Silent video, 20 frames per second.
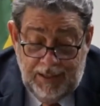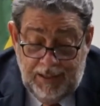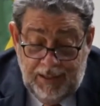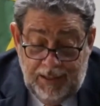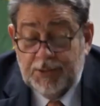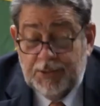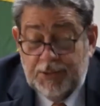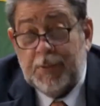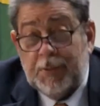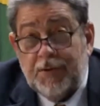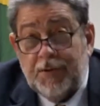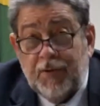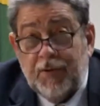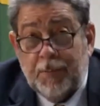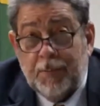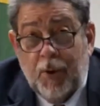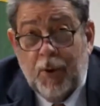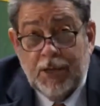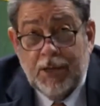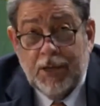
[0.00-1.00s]
The
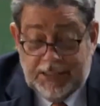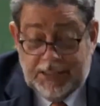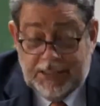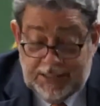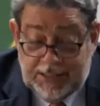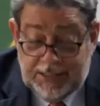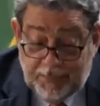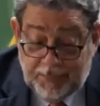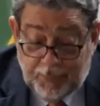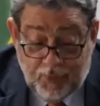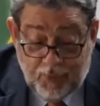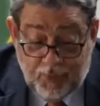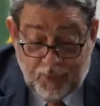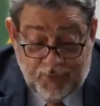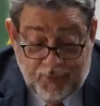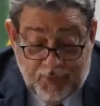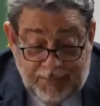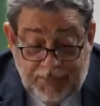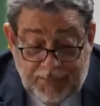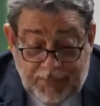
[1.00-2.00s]
specific policies and
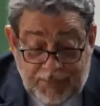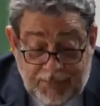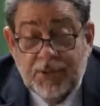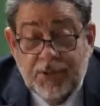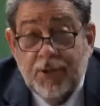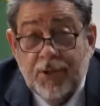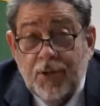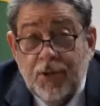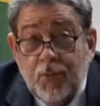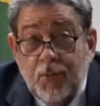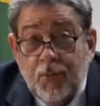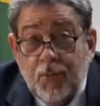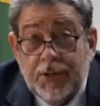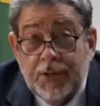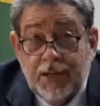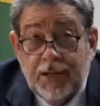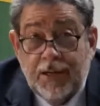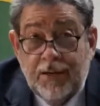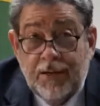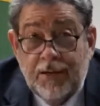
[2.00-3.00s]
programs
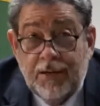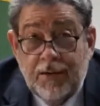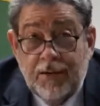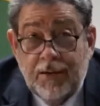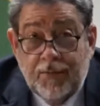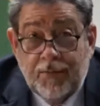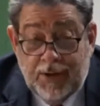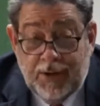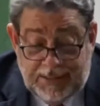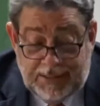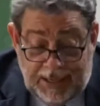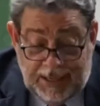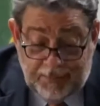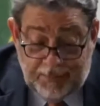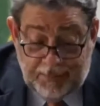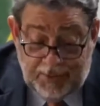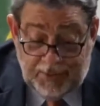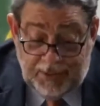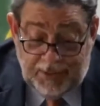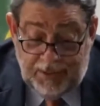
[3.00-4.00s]
within, for
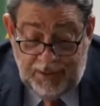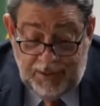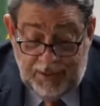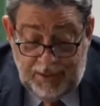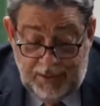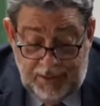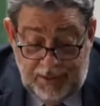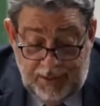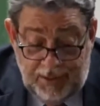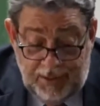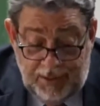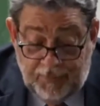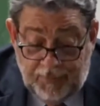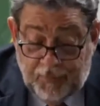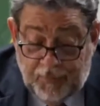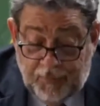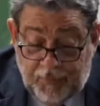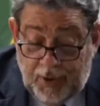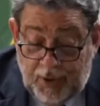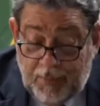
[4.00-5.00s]
example, the
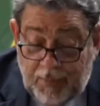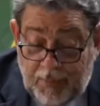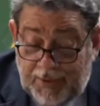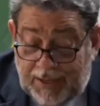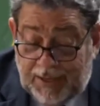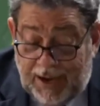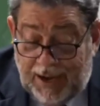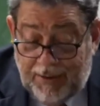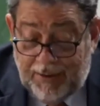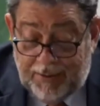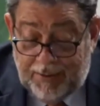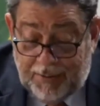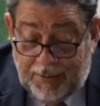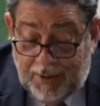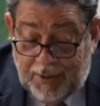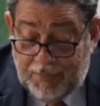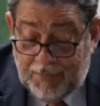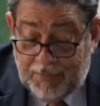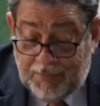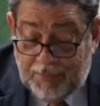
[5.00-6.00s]
frame of the
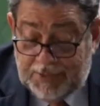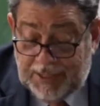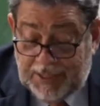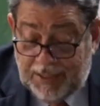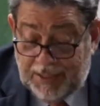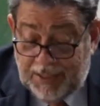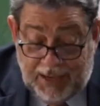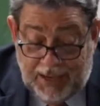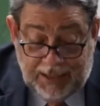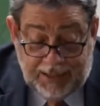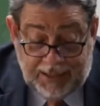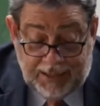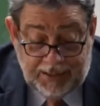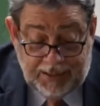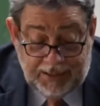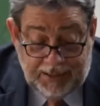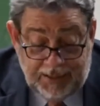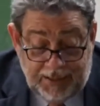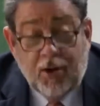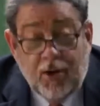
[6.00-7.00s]
CARICOM Single Market
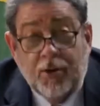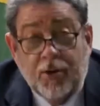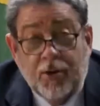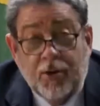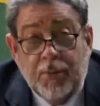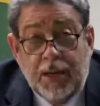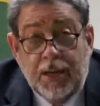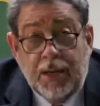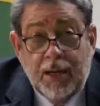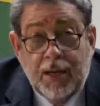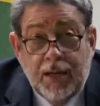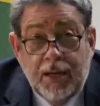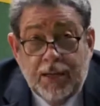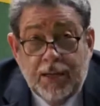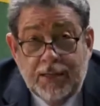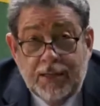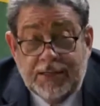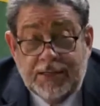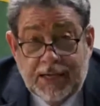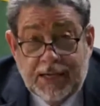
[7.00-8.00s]
and Economy,
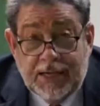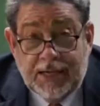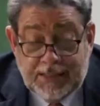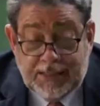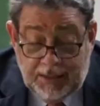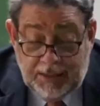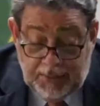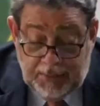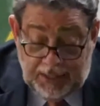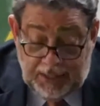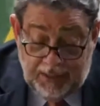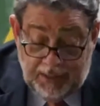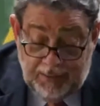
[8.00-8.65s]
the CSME,